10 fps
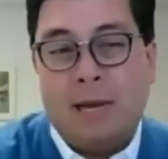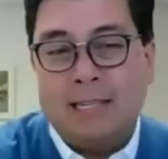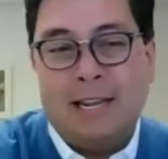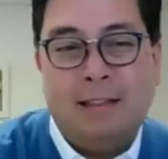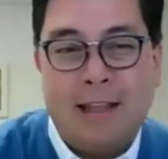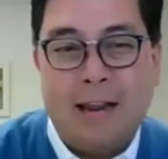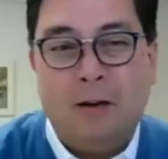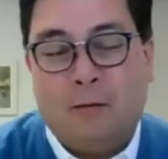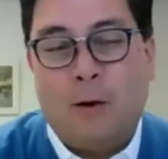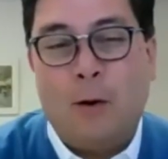saying thank
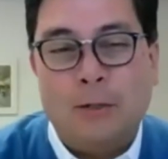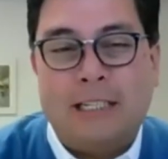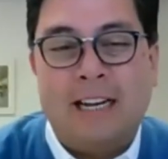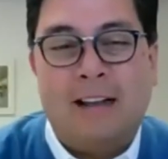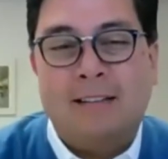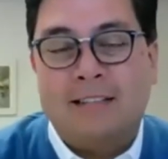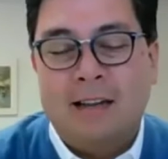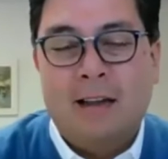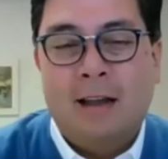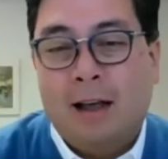you for hosting us.
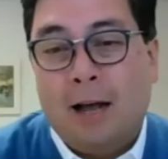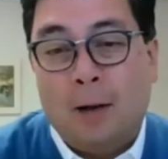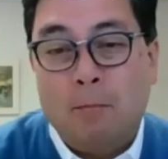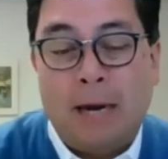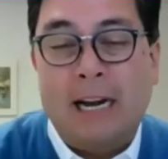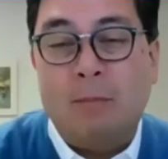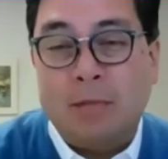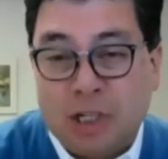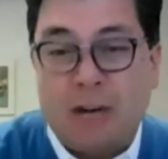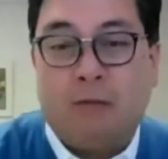My name
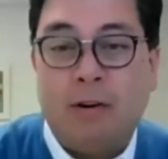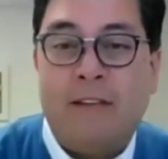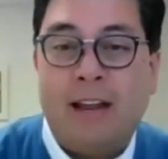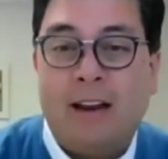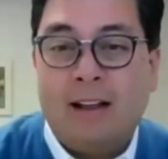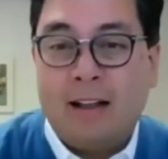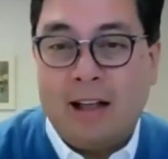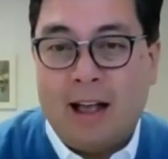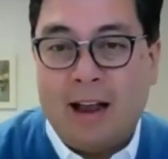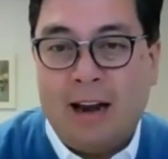is Jeffrey Vega.
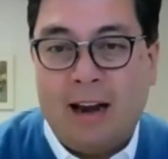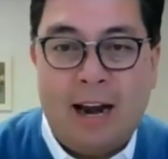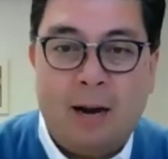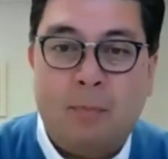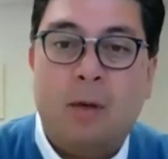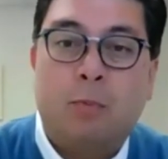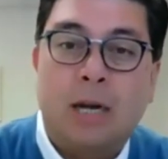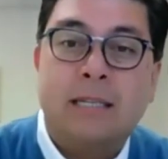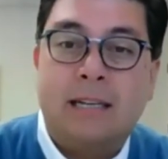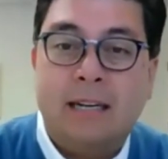I am the
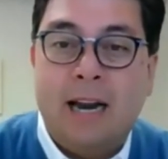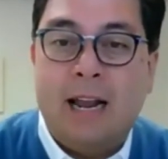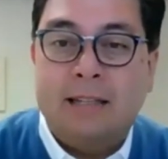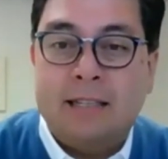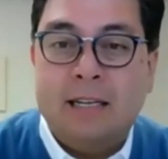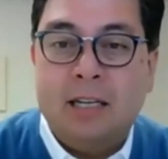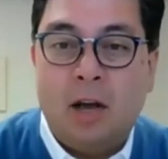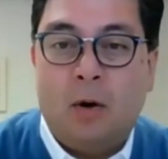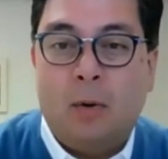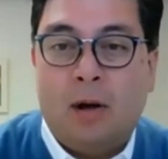president and
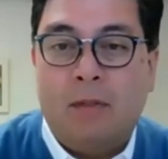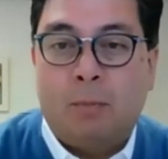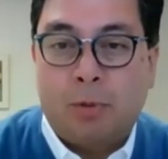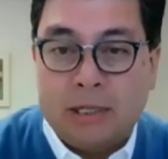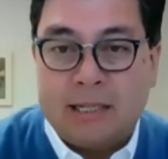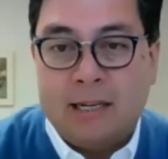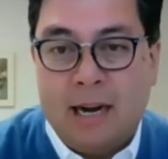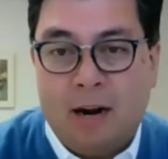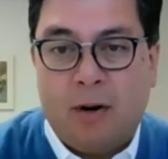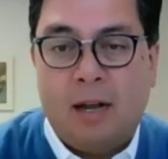CEO of the Princeton
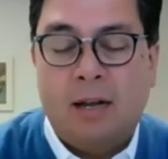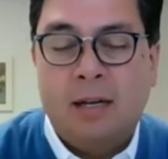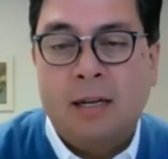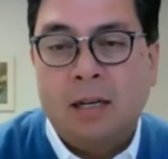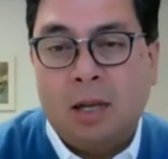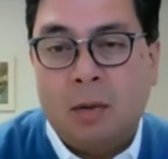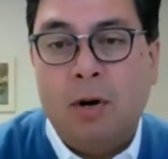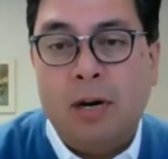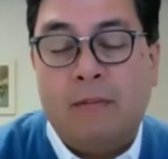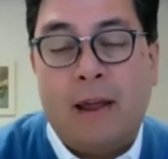Area
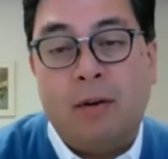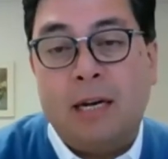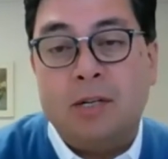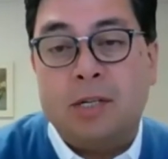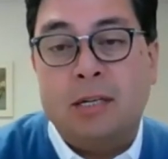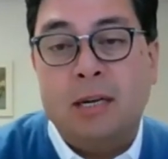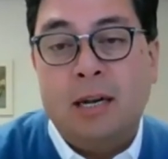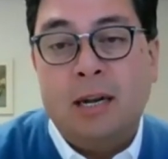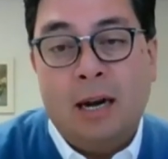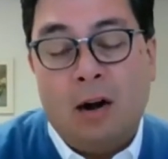Community Foundation,
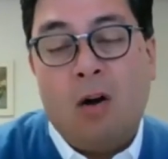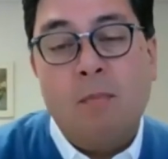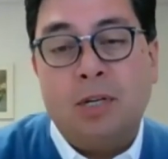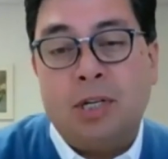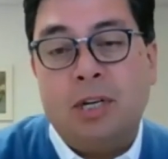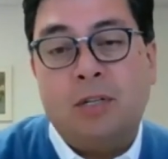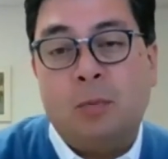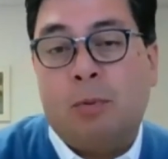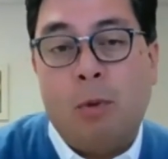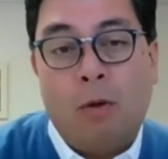and our mission is
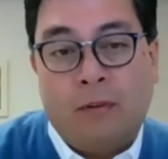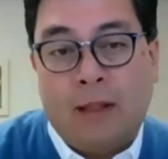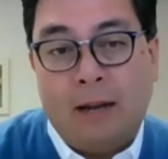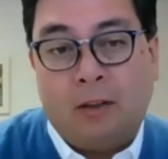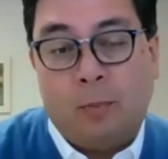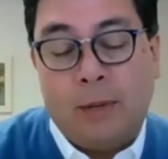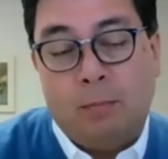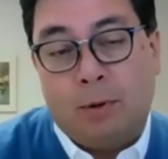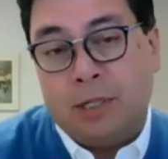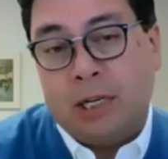to promote philanthropy,
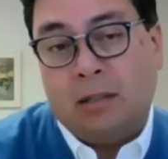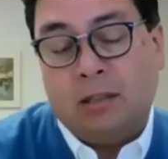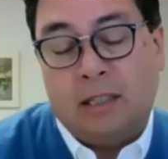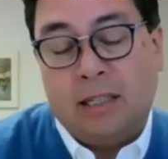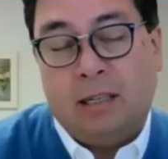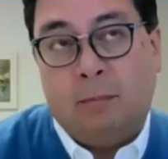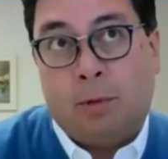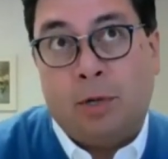particularly